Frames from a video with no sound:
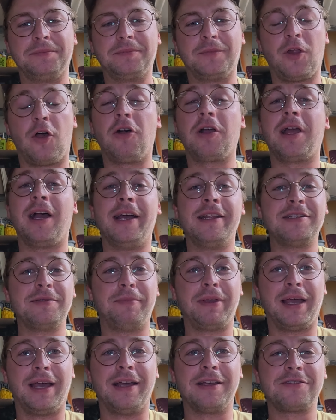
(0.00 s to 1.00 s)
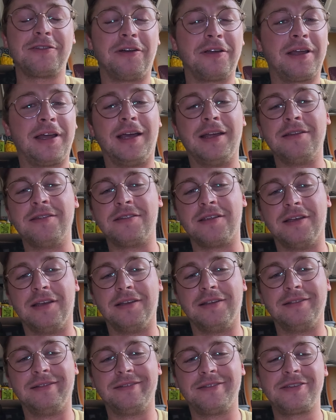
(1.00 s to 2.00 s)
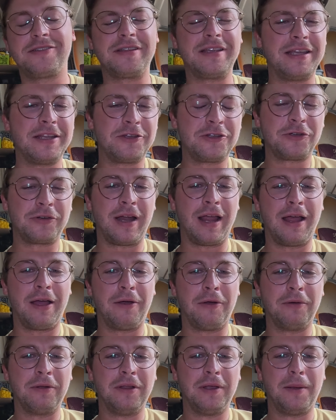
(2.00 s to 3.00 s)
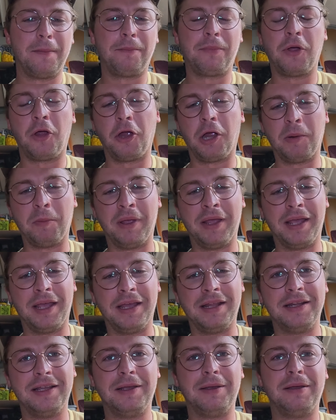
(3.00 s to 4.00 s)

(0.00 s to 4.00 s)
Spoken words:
All kinds of bass, all kinds of sea trout, permit.